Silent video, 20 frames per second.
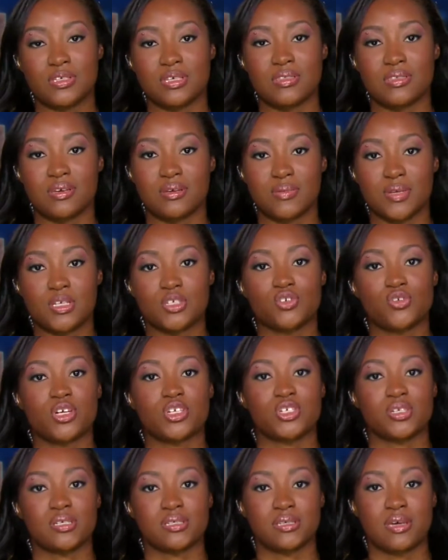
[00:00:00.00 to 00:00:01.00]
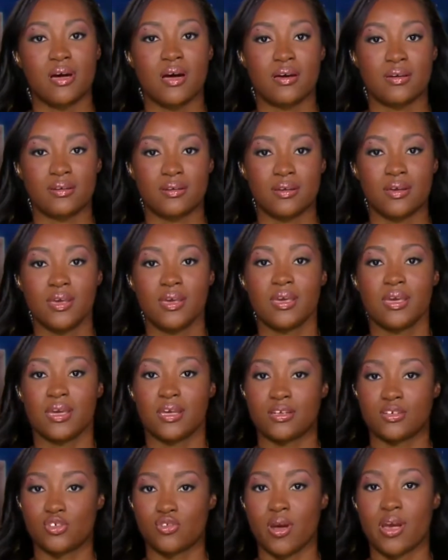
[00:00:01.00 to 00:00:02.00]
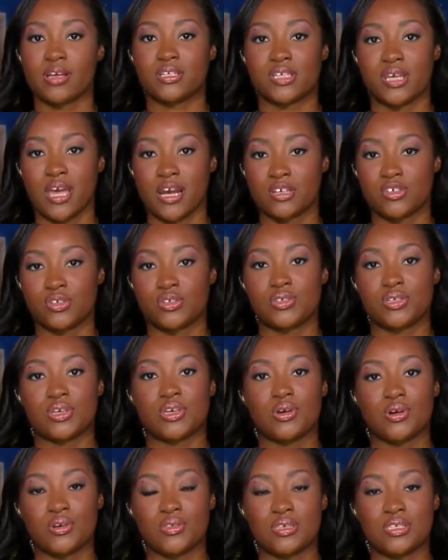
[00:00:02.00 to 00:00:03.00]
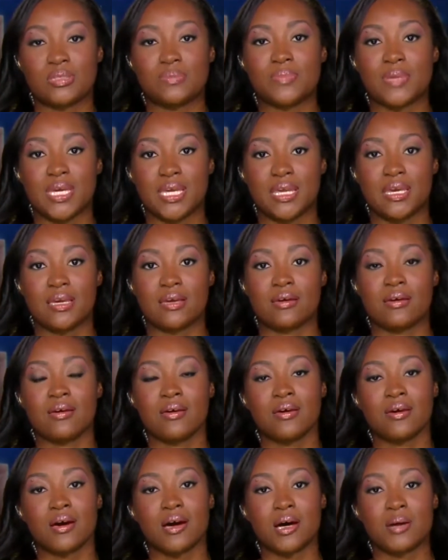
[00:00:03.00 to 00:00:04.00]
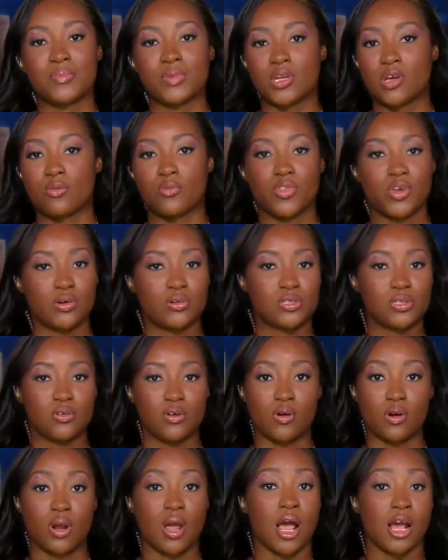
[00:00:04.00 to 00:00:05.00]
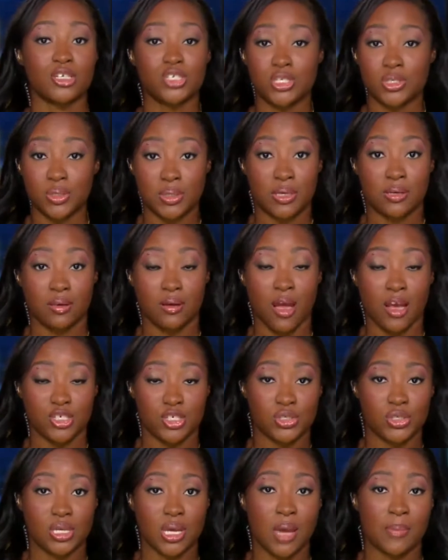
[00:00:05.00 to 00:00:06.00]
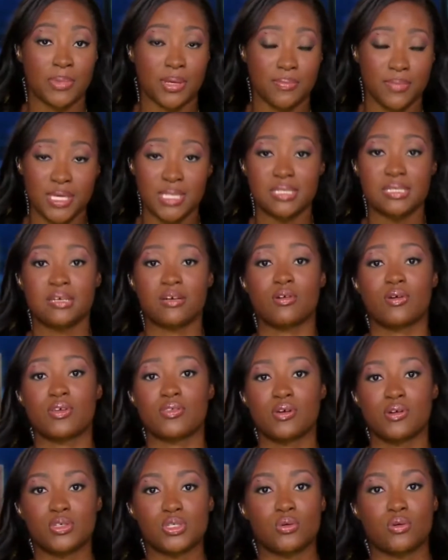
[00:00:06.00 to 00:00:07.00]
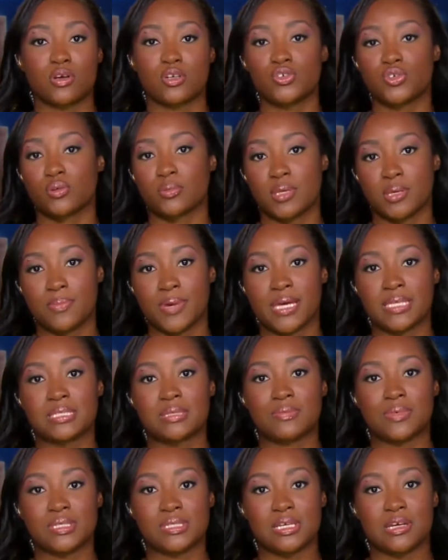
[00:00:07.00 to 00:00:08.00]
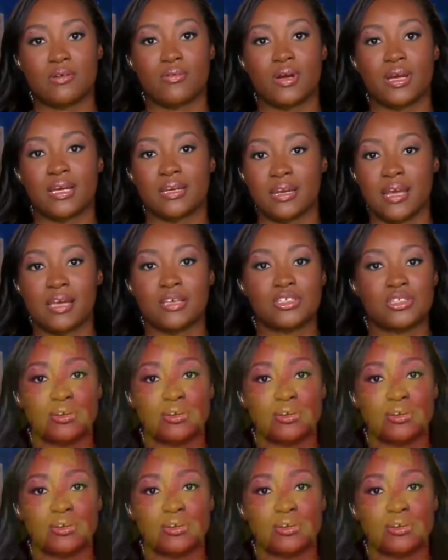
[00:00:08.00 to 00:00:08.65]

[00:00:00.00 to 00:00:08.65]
that the administration has gotten in trying to actually secure this meeting. Um, you know, those who are cautiously, cautiously optimistic or those who are extremely pessimistic recognize,